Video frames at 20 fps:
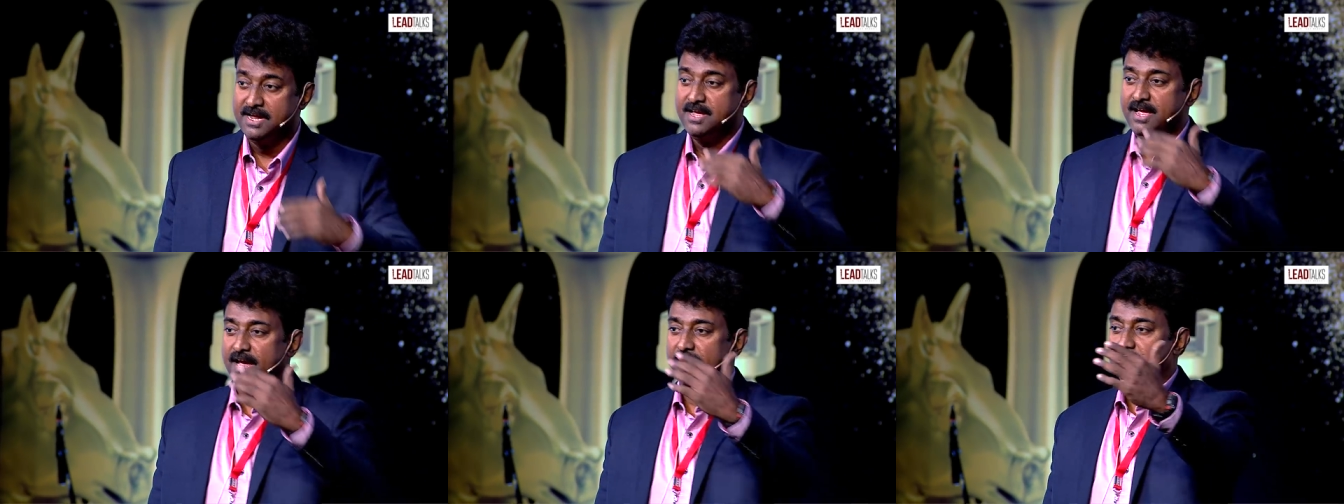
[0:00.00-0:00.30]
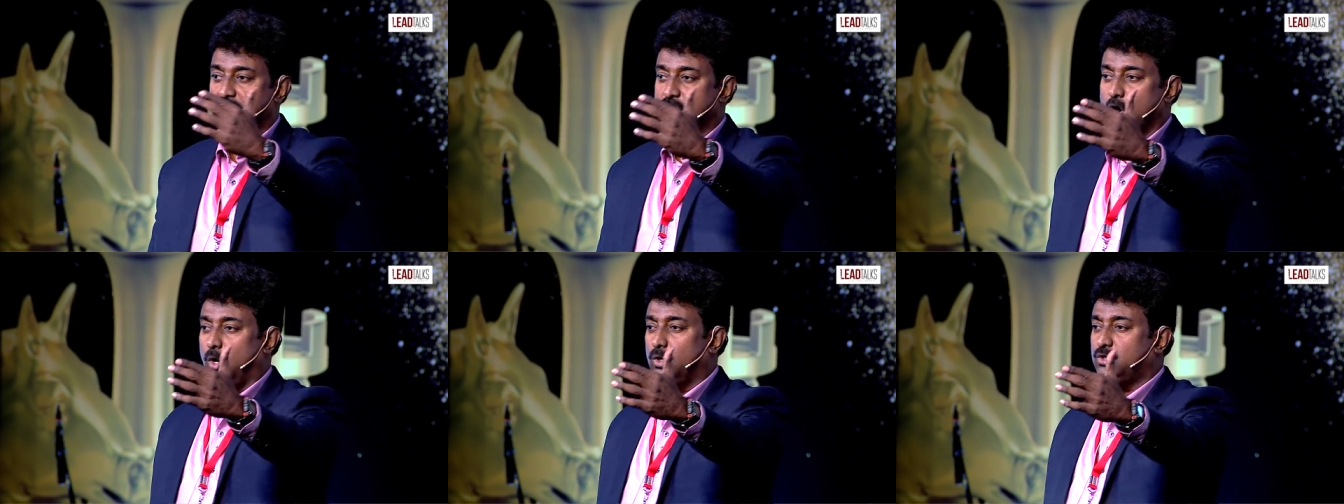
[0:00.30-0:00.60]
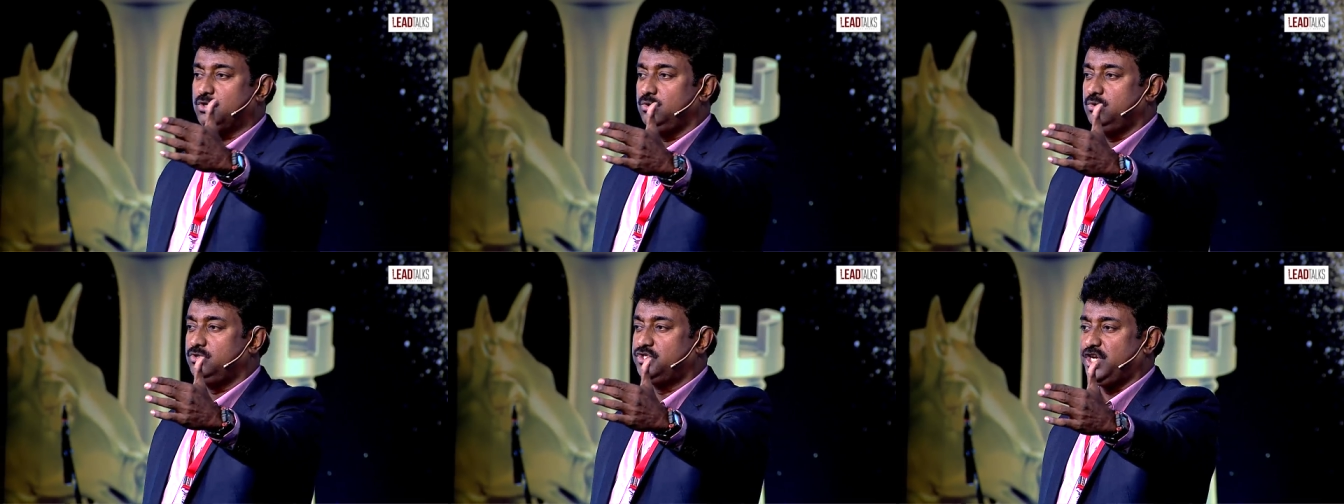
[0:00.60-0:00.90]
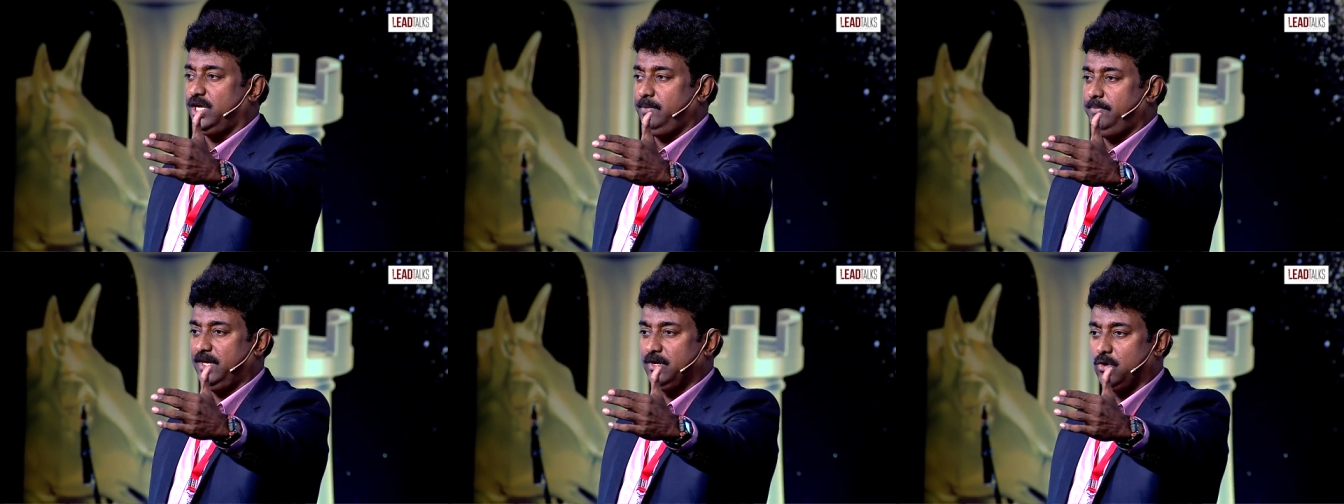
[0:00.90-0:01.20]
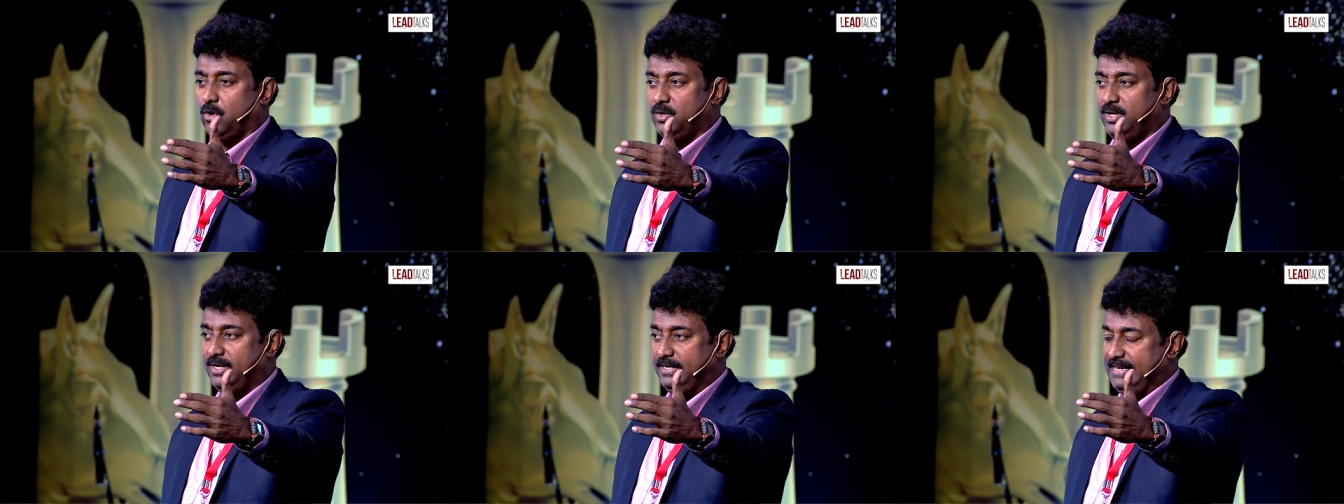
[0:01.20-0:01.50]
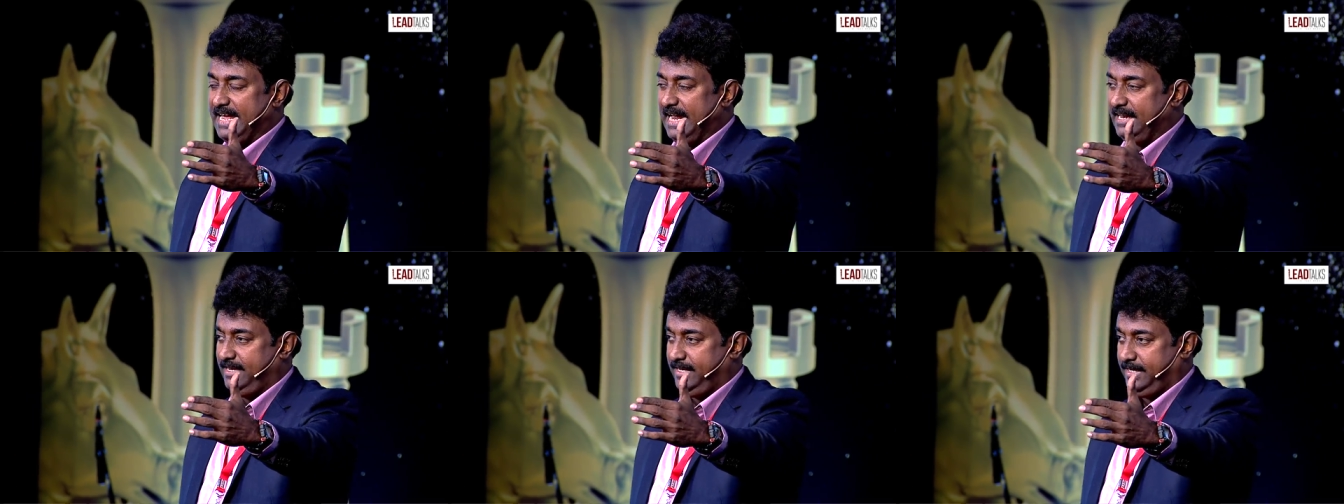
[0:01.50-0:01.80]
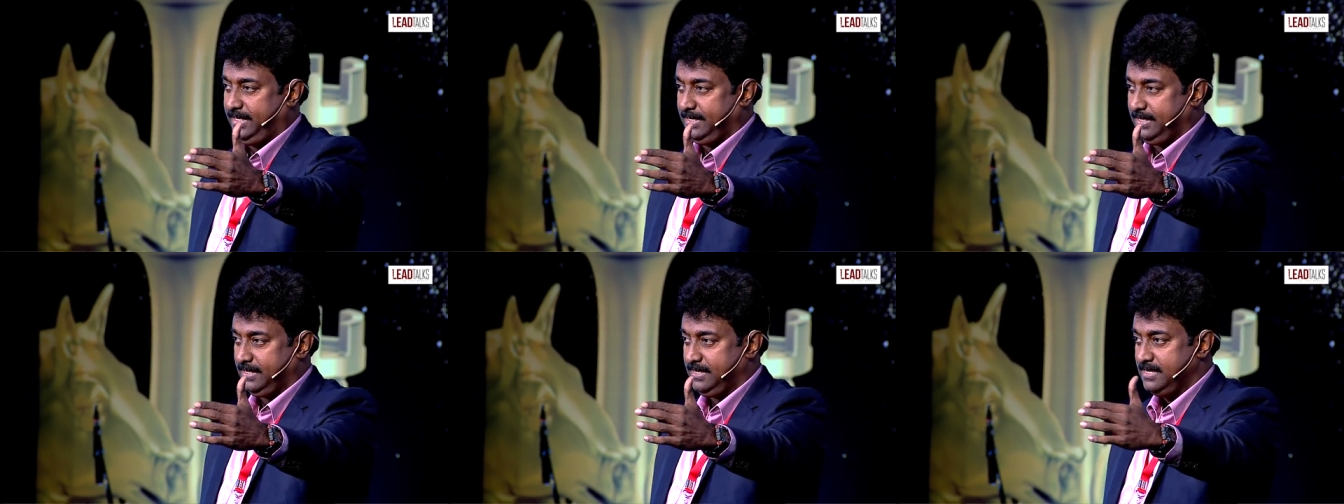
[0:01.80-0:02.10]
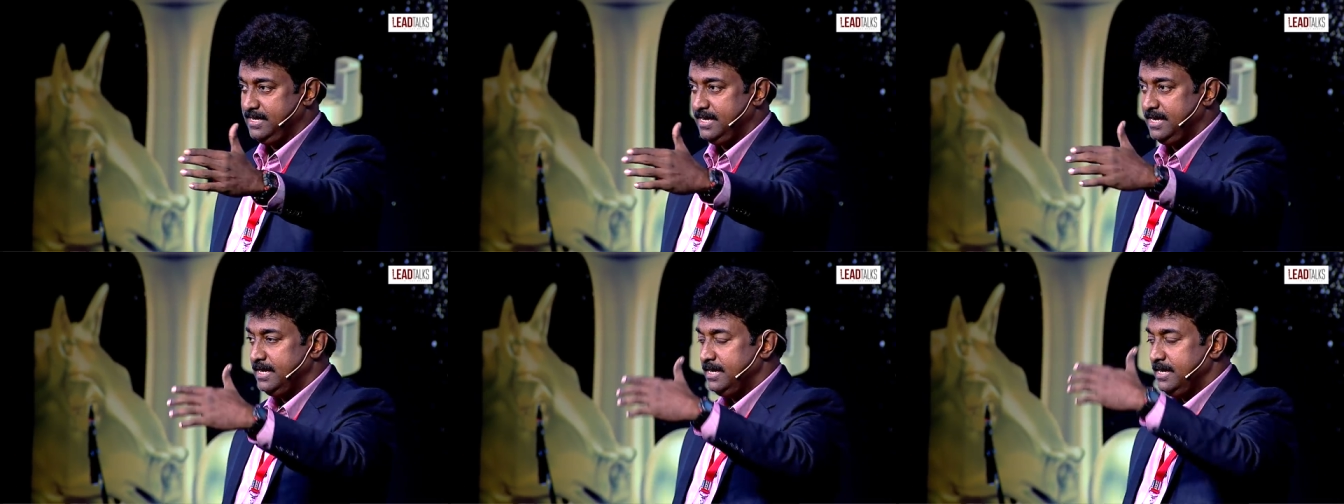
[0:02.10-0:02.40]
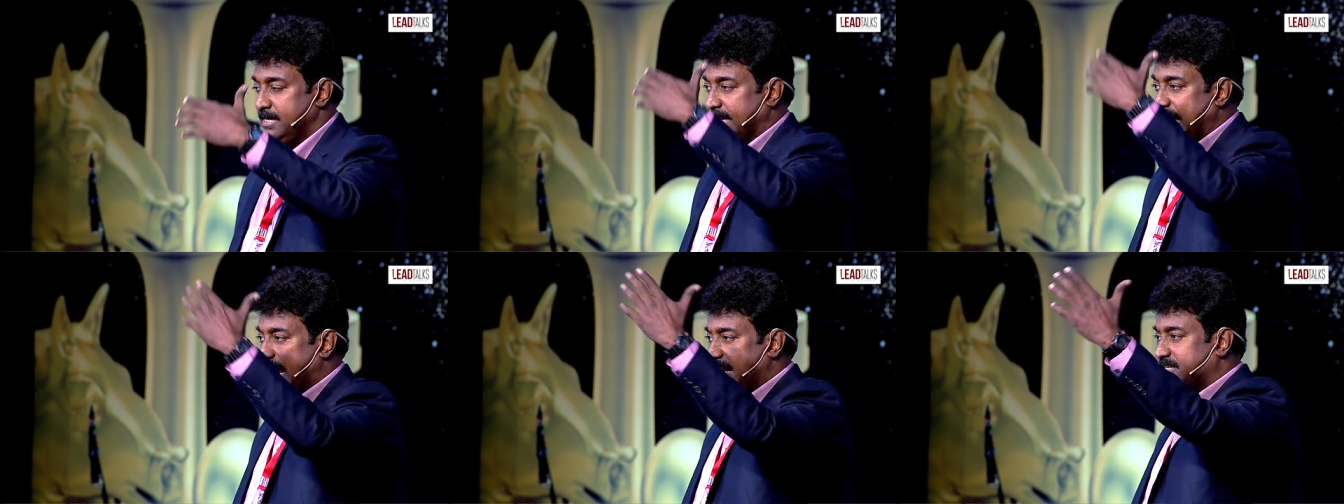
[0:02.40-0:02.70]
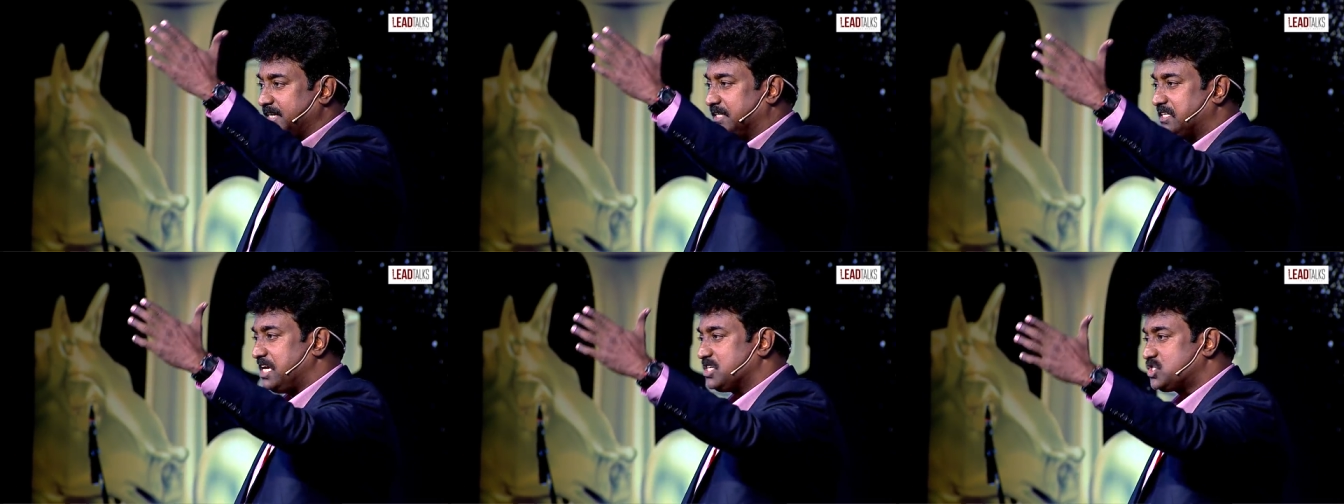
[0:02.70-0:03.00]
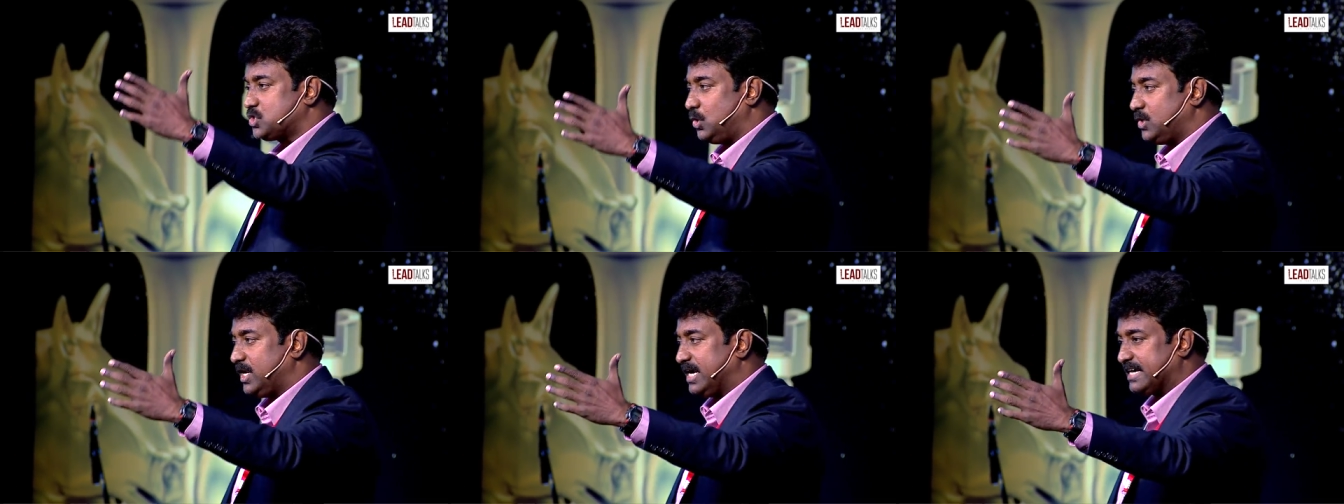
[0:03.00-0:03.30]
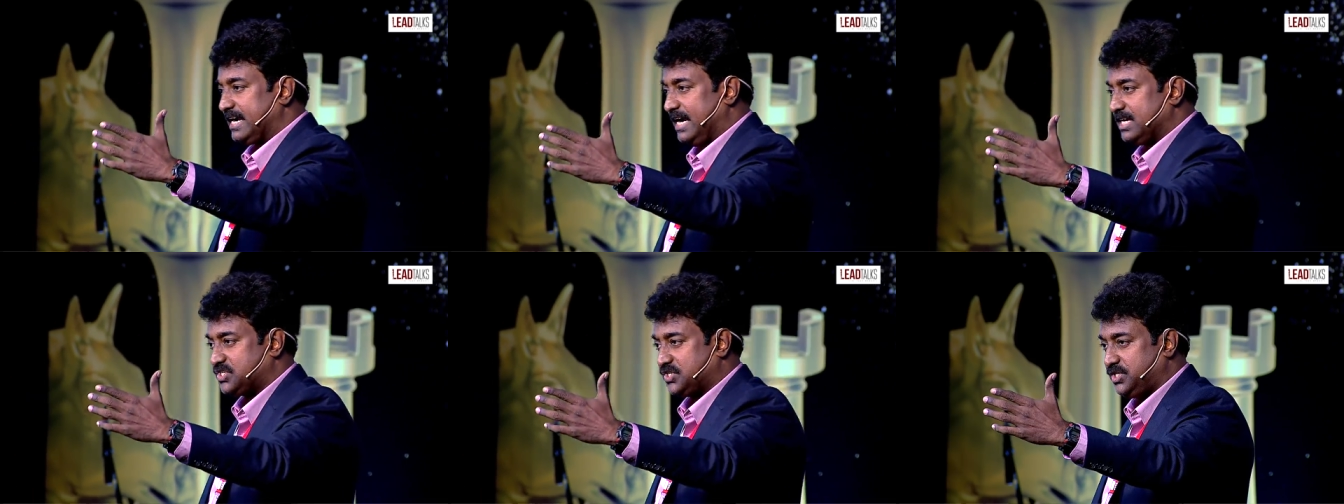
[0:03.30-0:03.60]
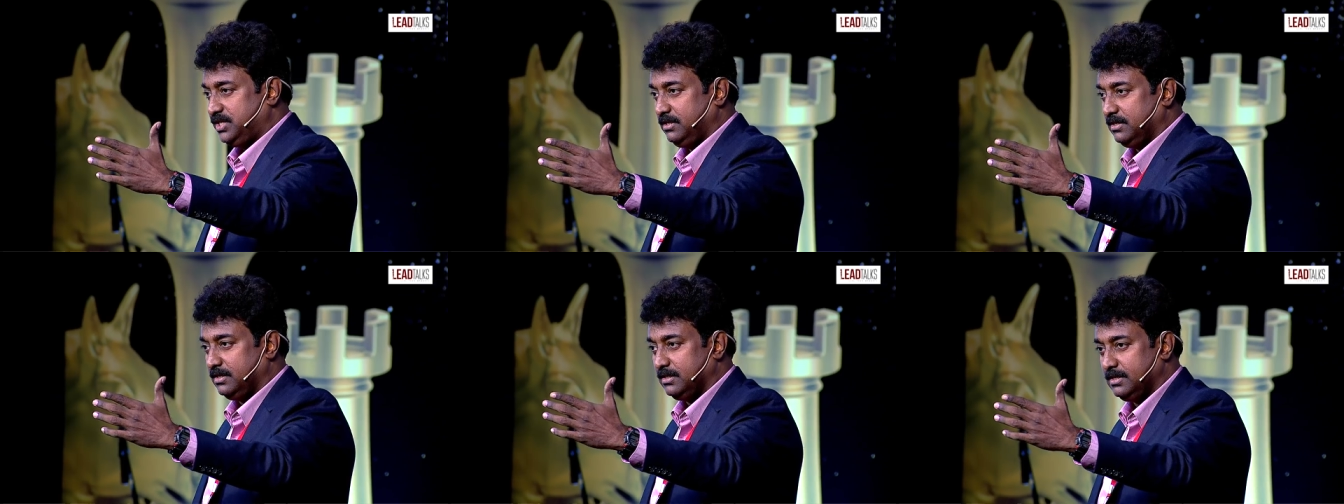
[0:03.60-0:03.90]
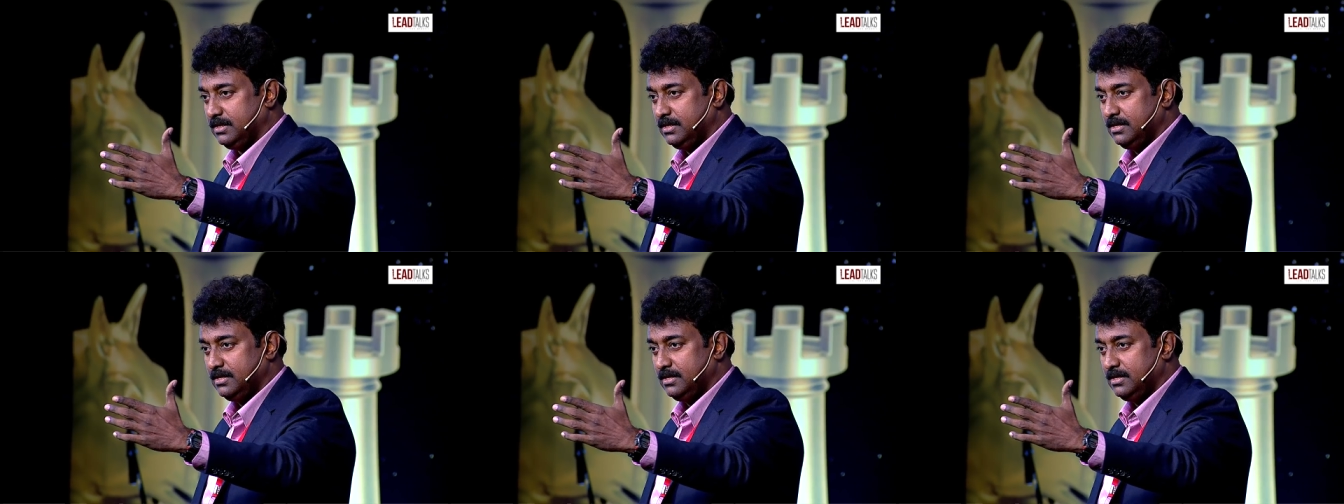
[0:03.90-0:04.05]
and go to GB Road in Delhi, Calcutta, Sonagachi.